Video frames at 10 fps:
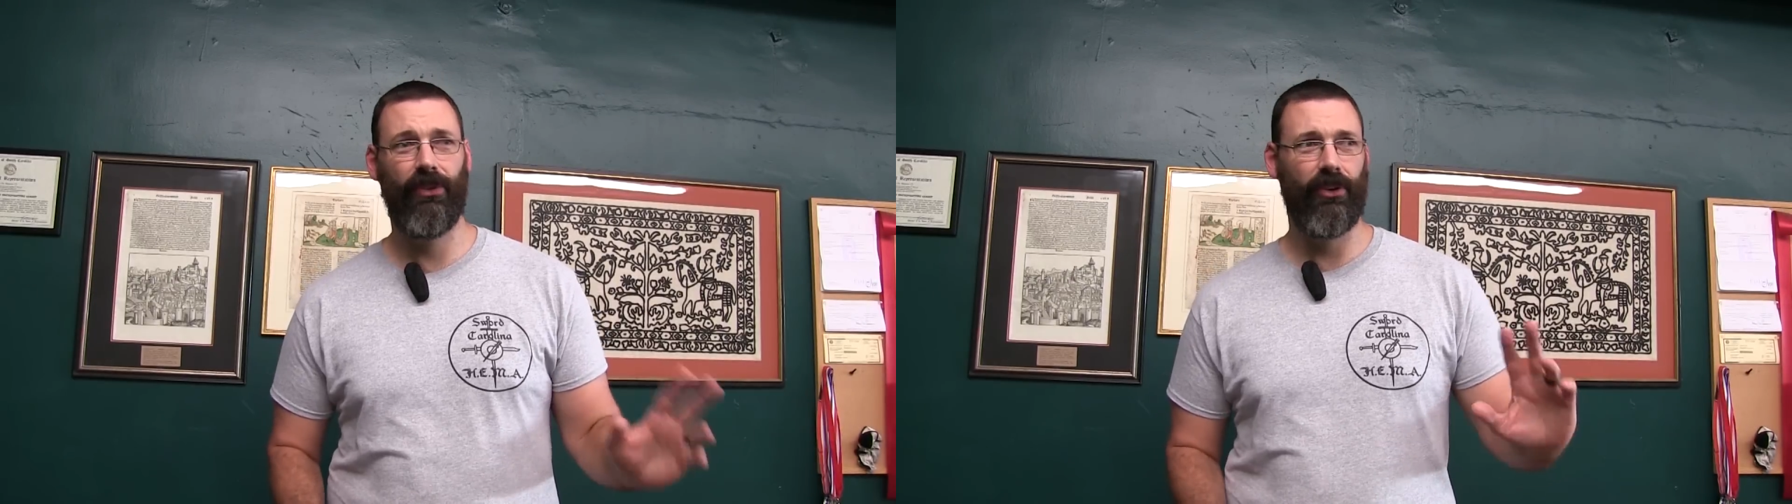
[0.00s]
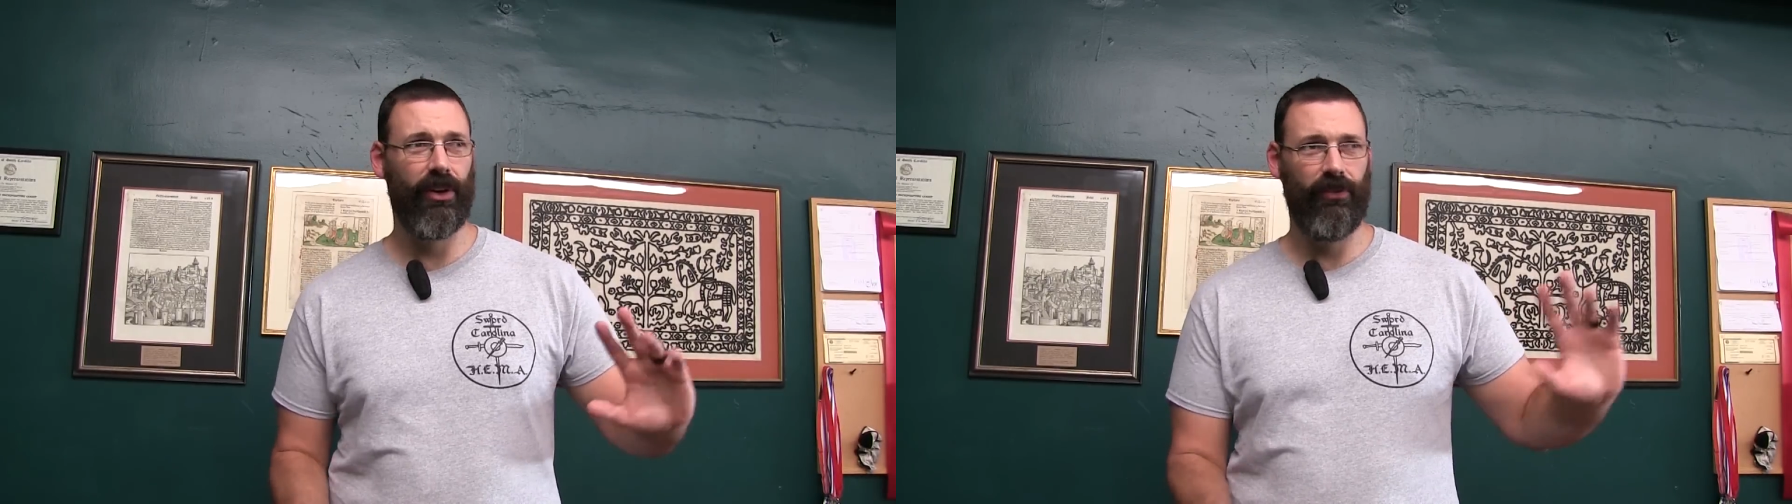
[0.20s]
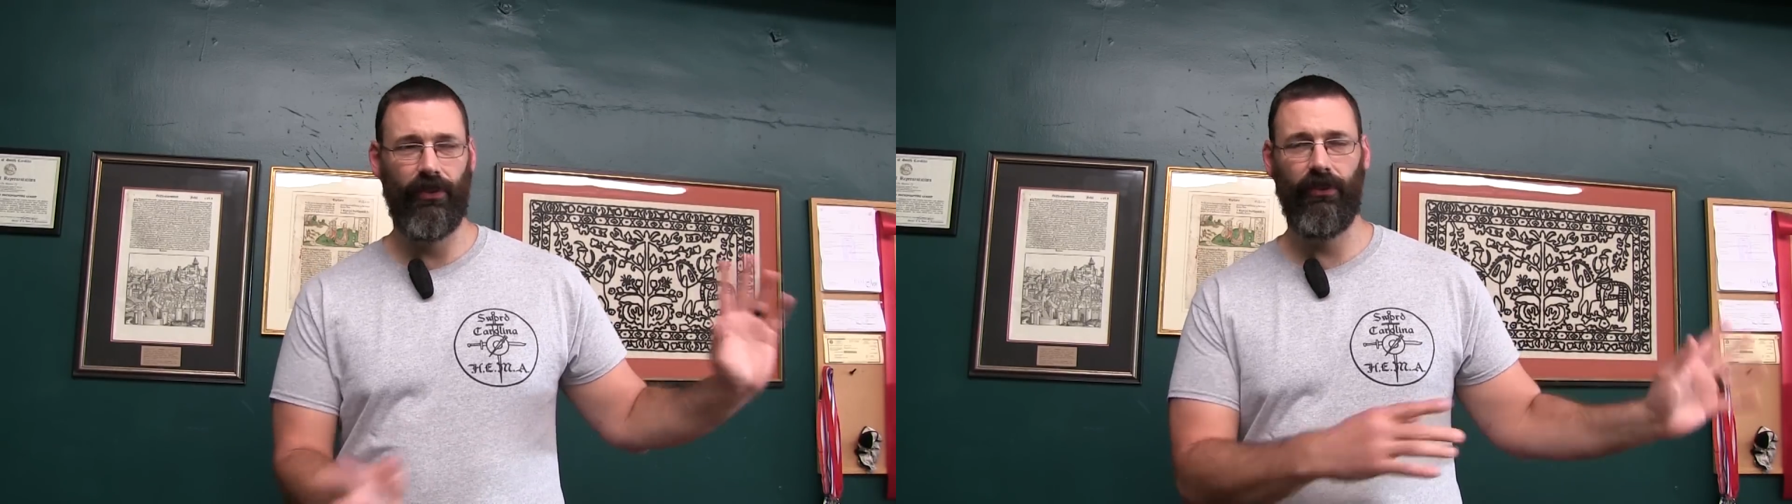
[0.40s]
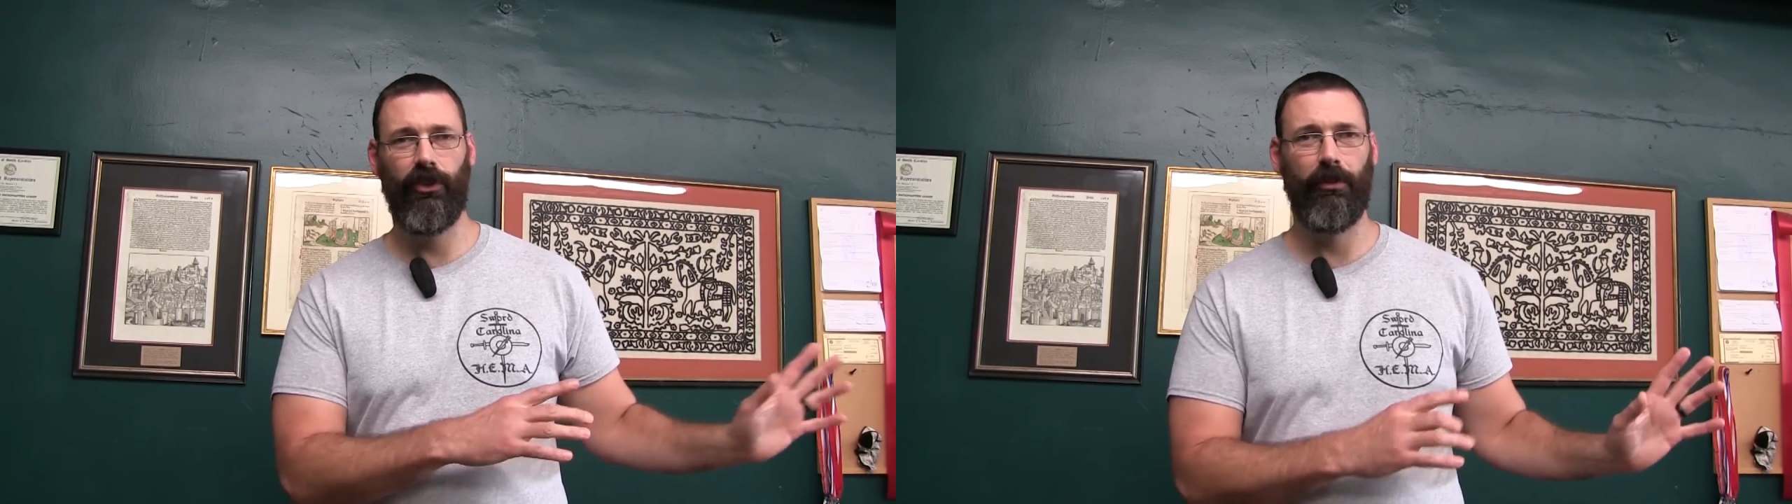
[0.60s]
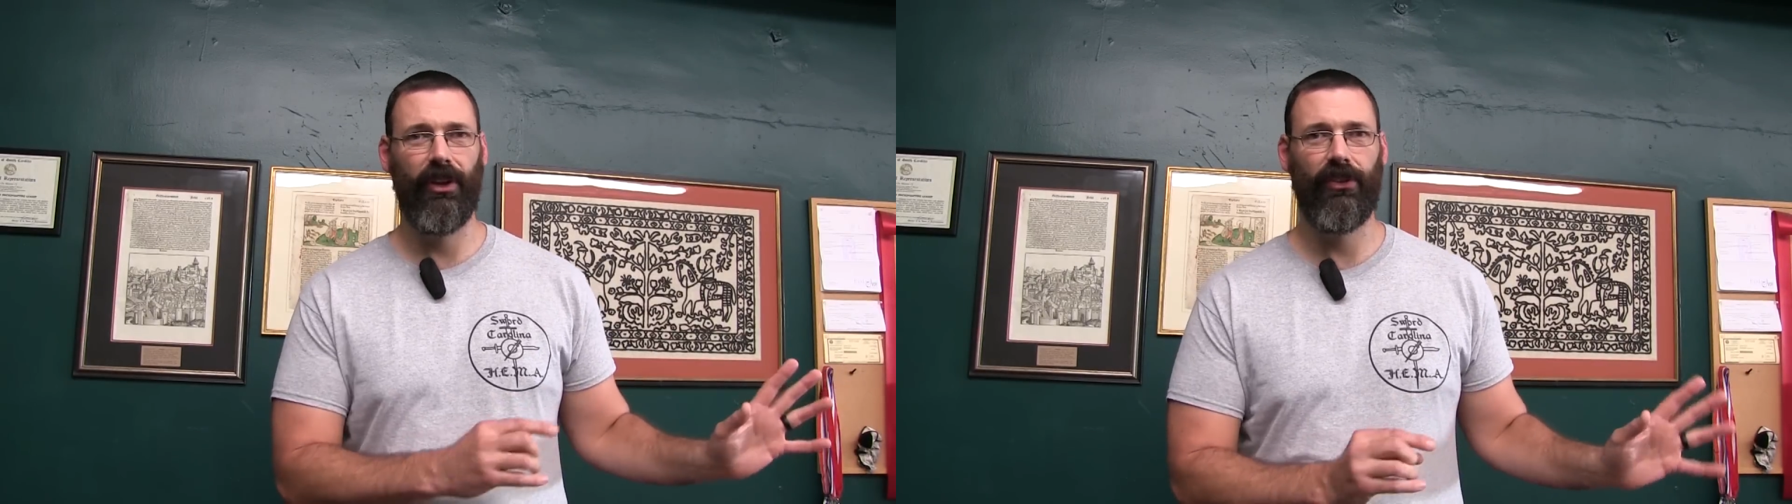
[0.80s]
We started
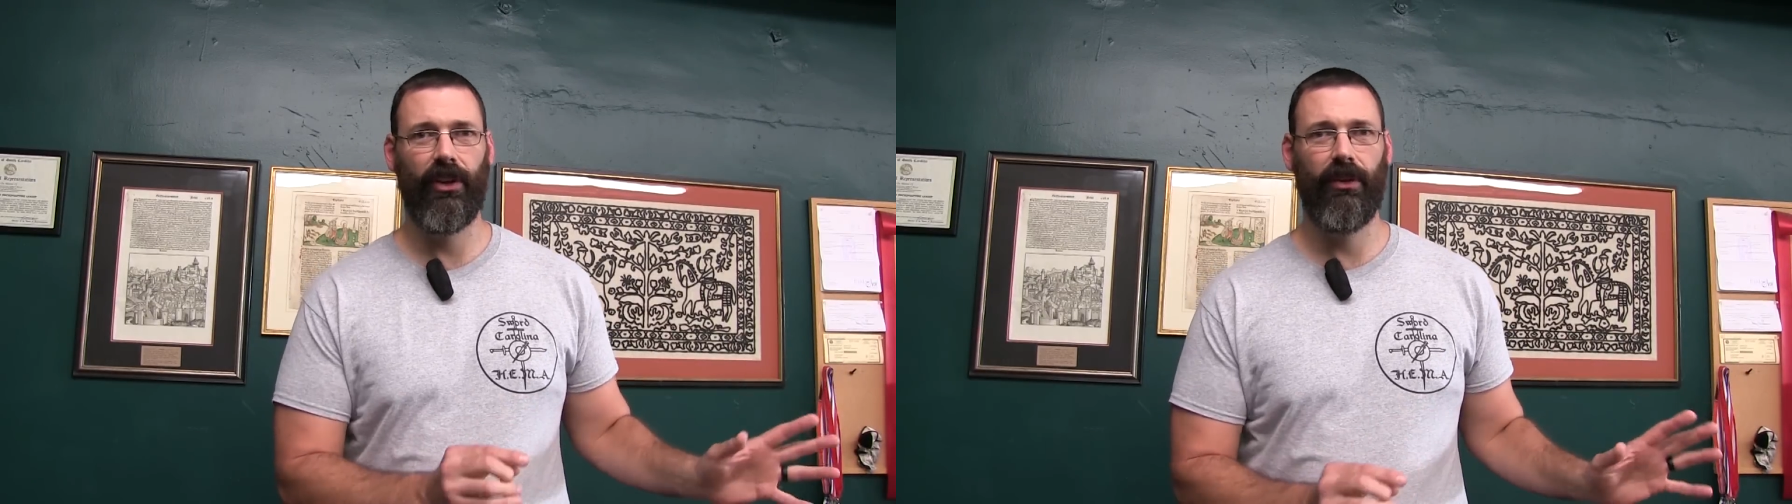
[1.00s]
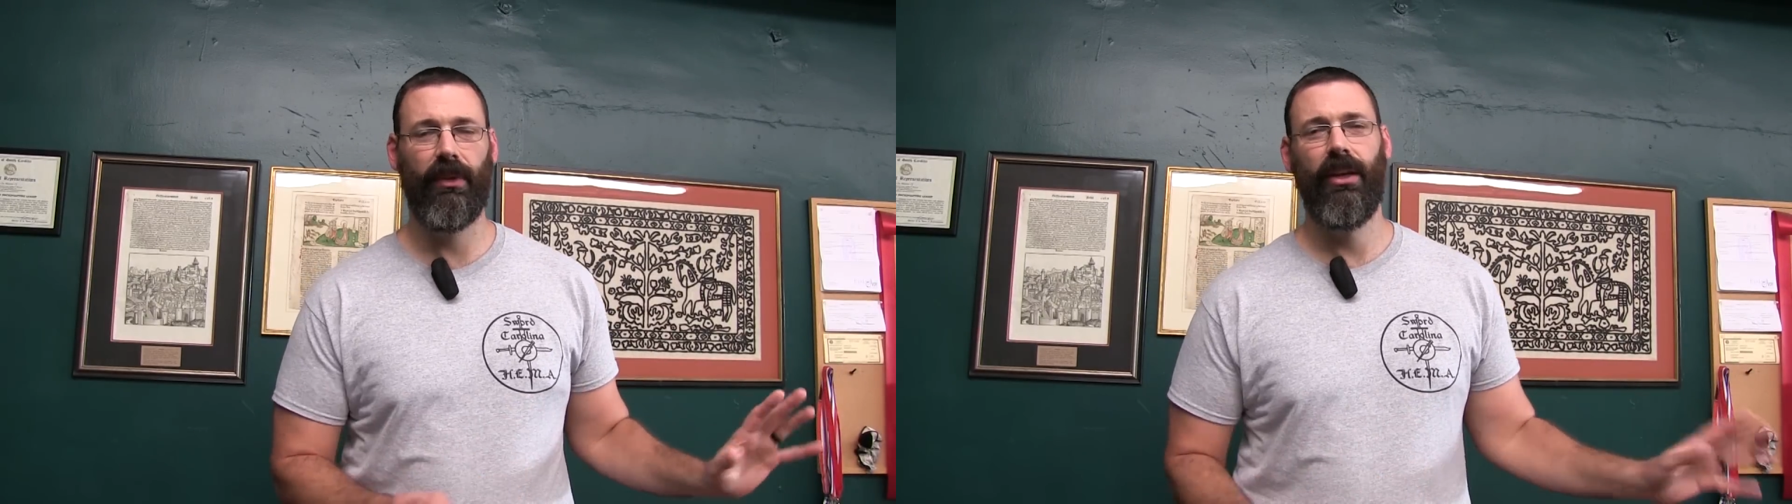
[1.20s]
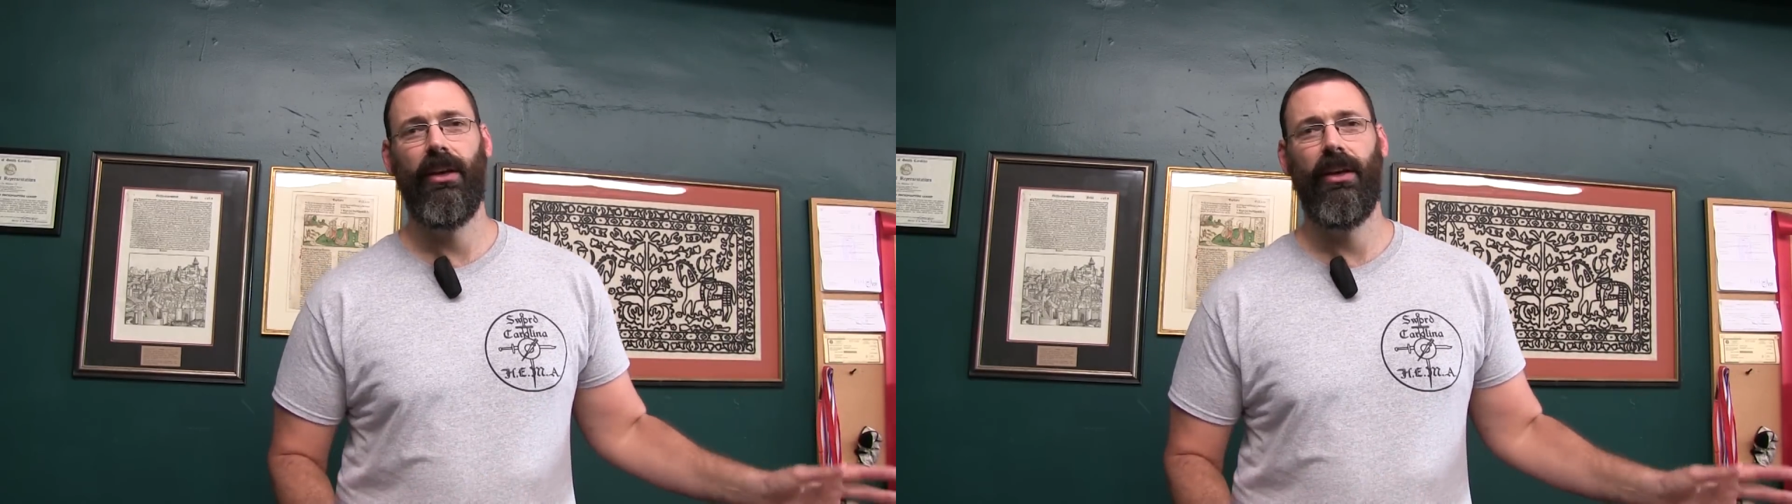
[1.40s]
filming this a